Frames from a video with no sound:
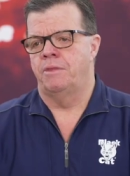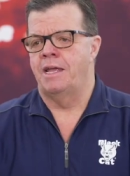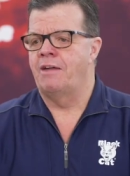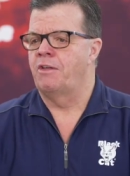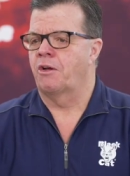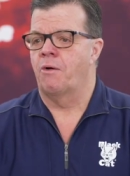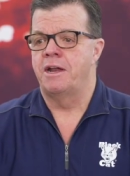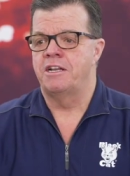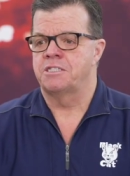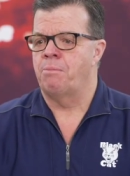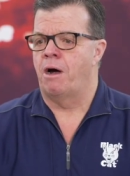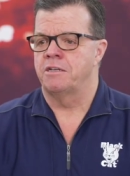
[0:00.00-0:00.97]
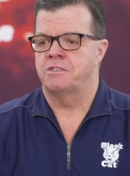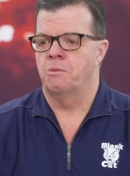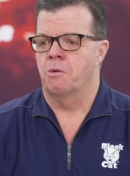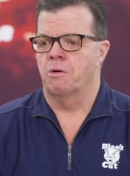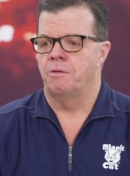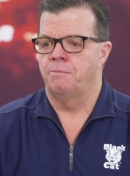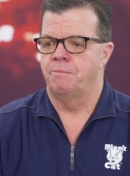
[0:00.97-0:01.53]
They have the greatest boss in the
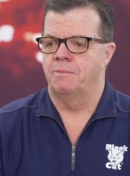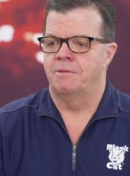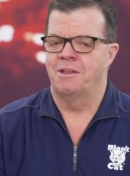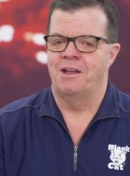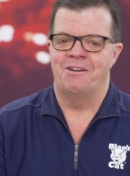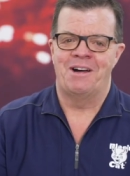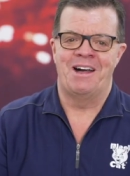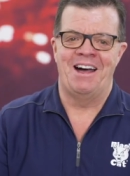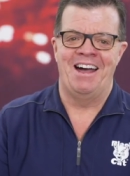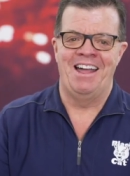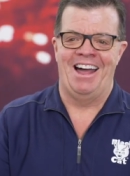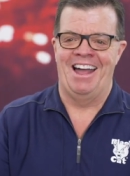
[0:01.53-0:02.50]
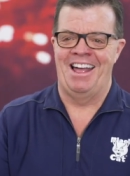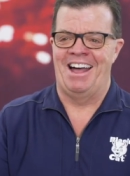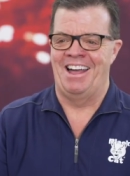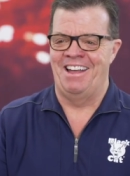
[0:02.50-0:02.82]
world. No.